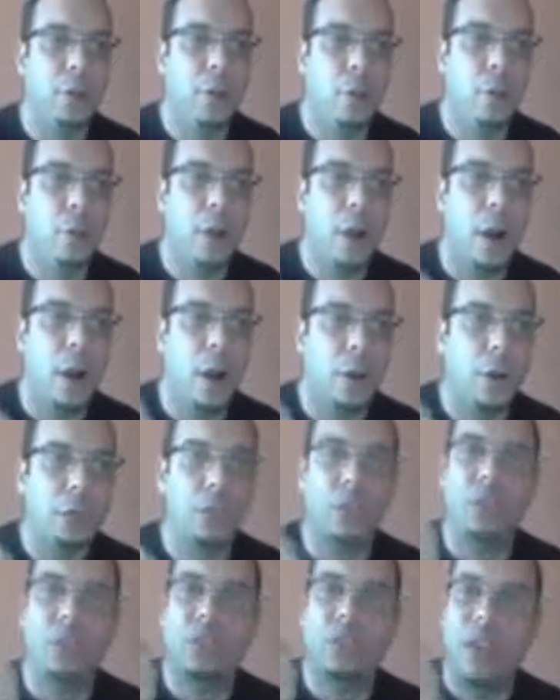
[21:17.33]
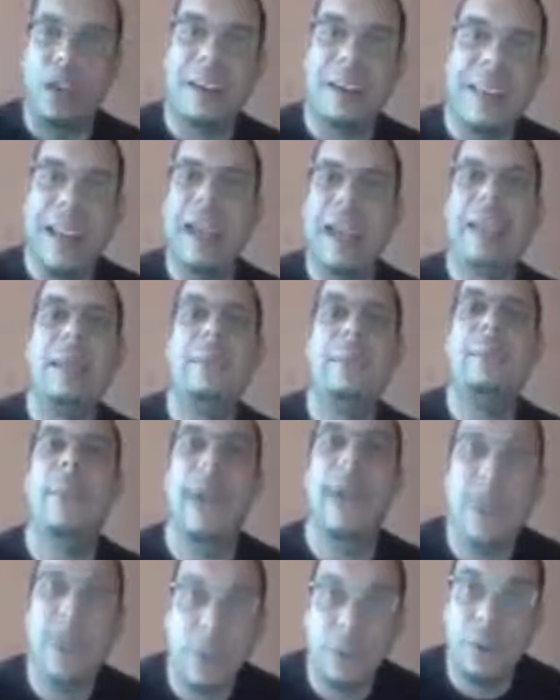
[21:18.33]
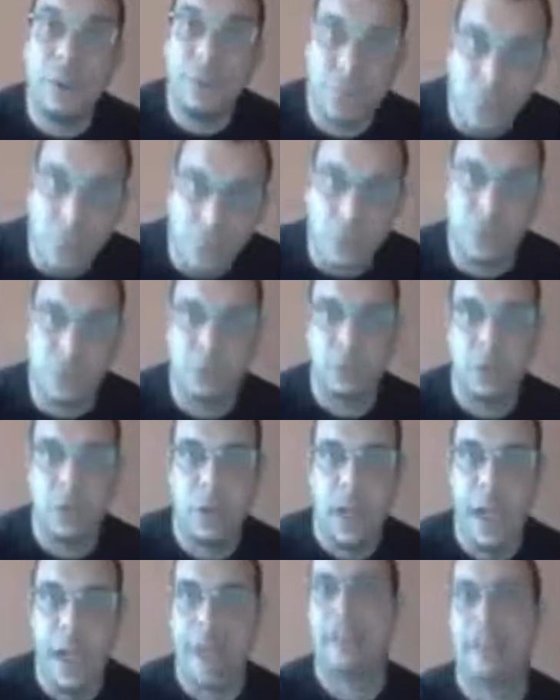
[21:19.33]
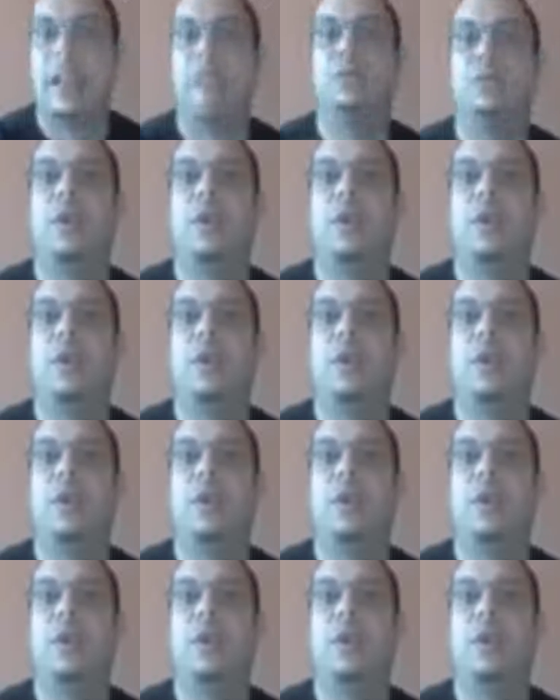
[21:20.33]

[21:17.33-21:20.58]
but you will also start getting better results.